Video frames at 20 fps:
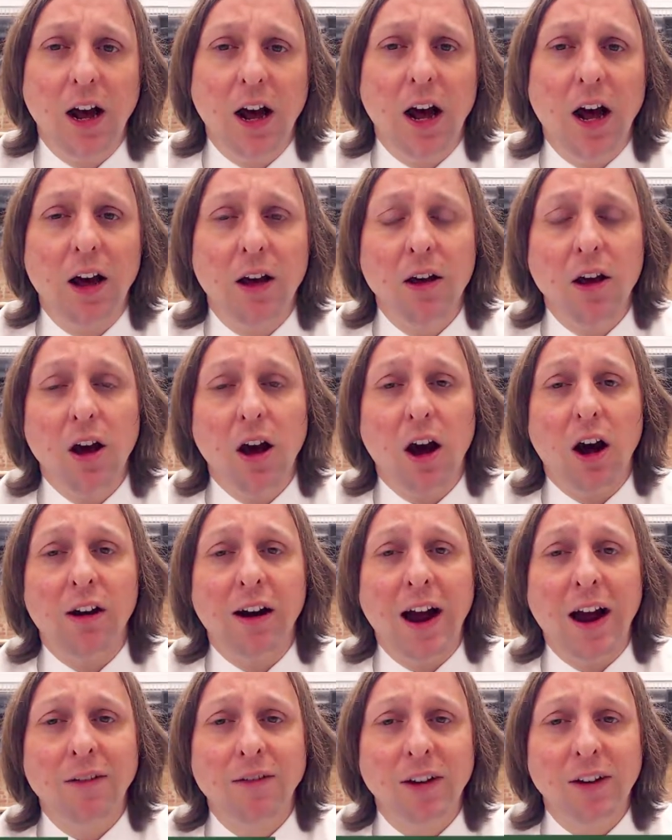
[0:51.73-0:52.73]
Uh,
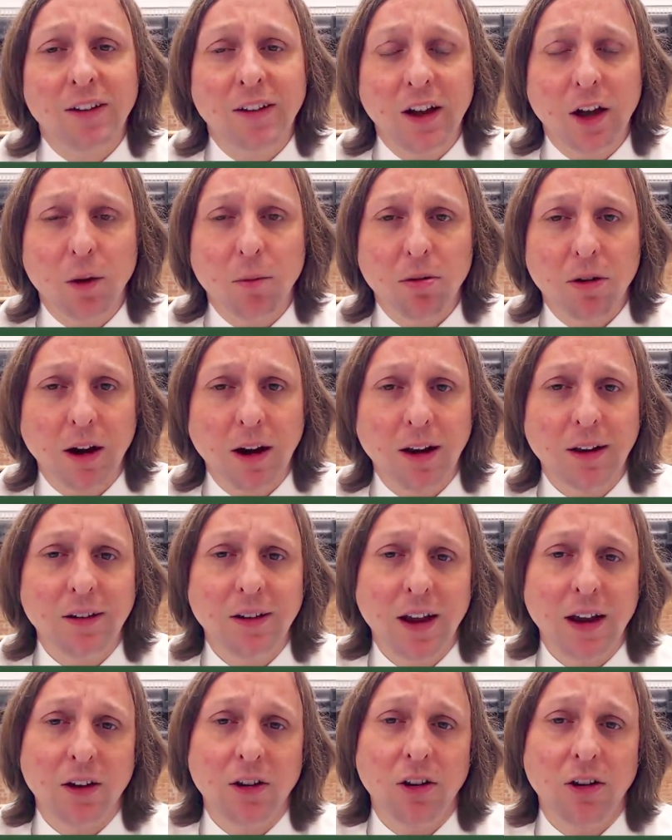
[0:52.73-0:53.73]
our average sale
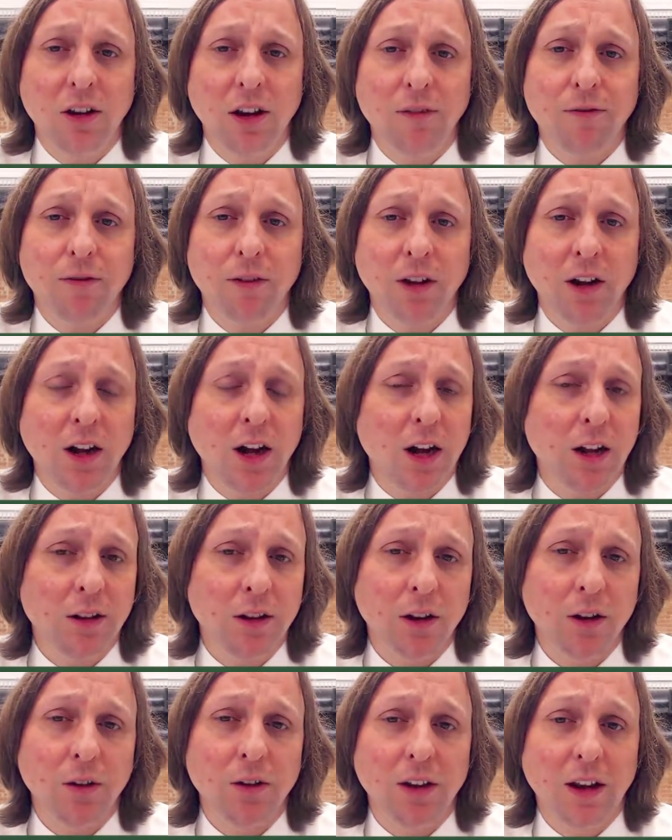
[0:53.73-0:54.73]
price actually for the
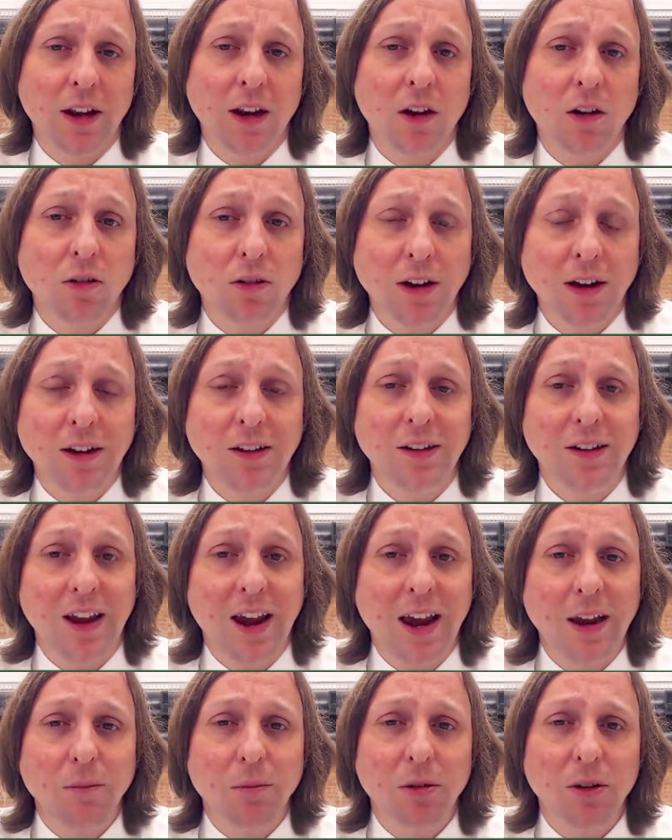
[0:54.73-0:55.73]
condos increased
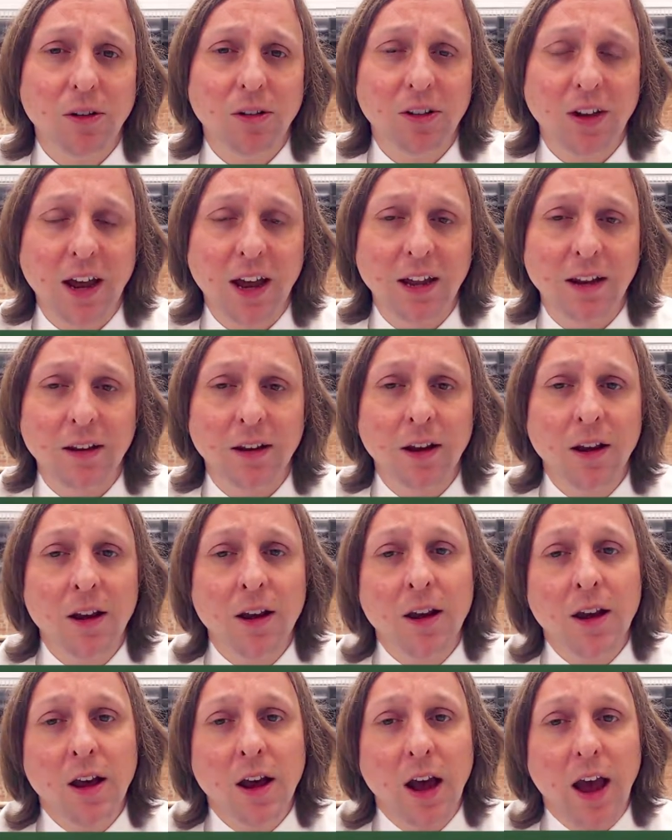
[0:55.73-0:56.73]
eight percent,
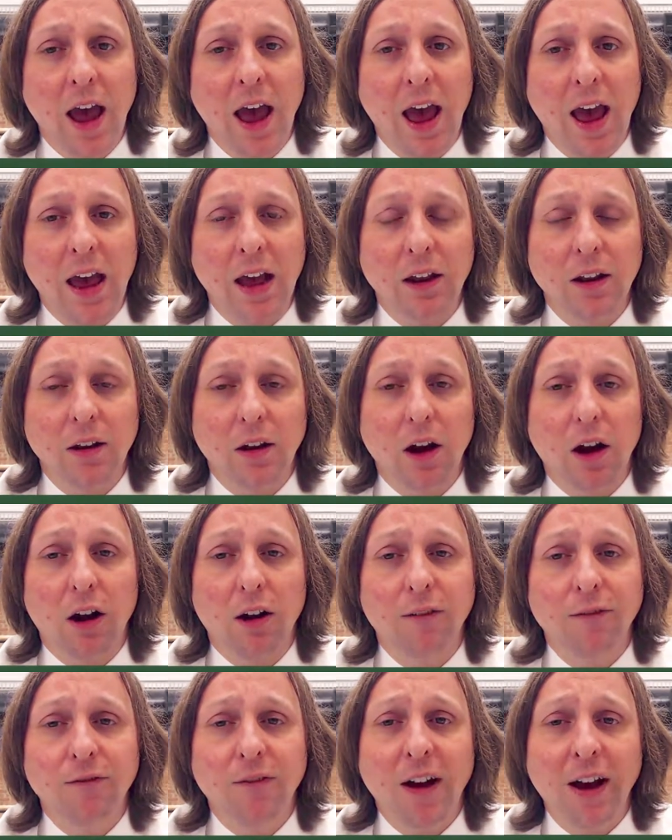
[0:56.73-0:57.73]
and
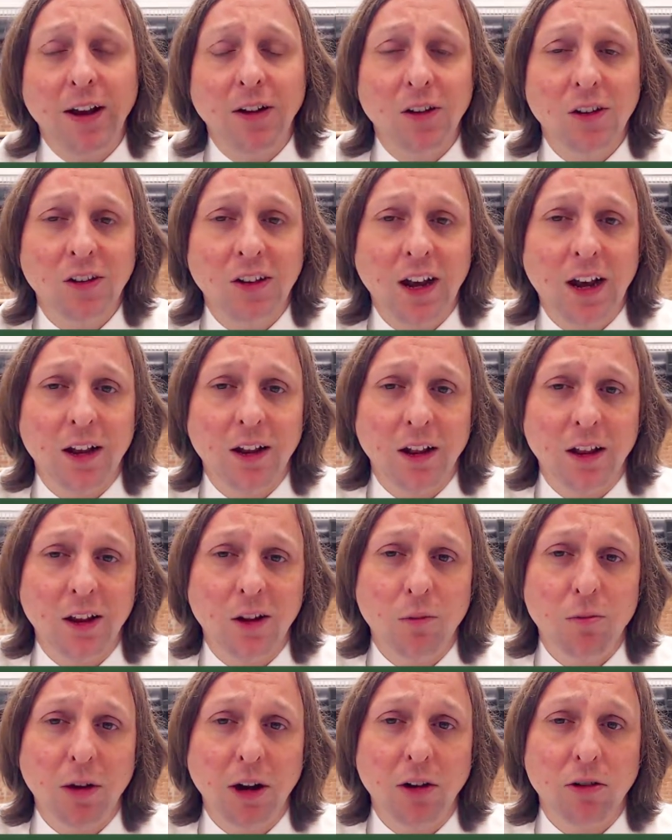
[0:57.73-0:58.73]
our final sale to
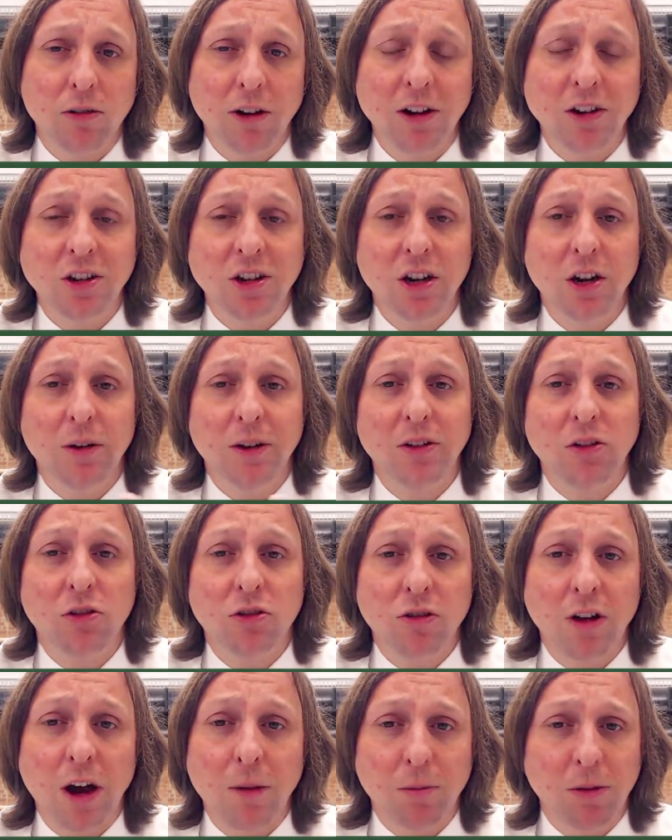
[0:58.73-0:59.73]
list price ratio has
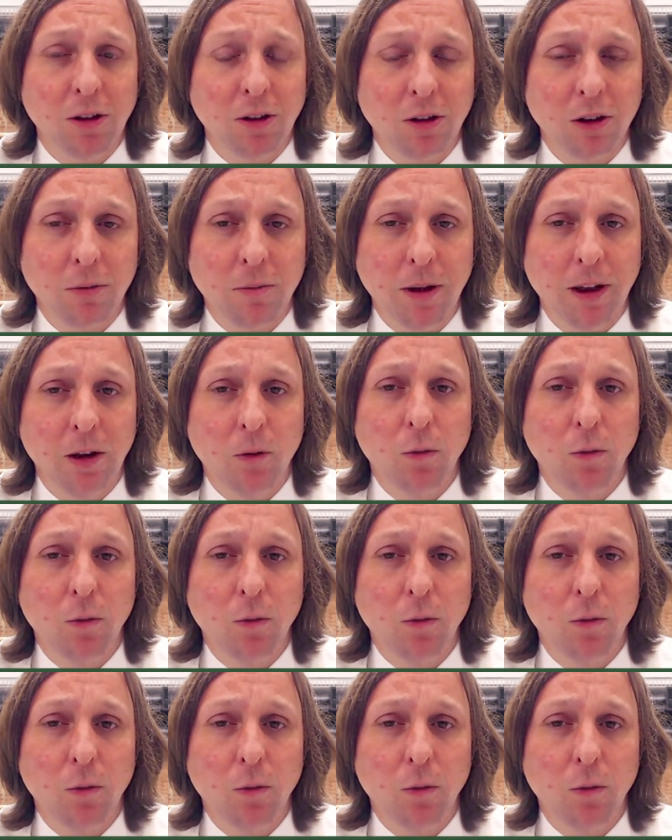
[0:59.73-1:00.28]
dropped a little bit.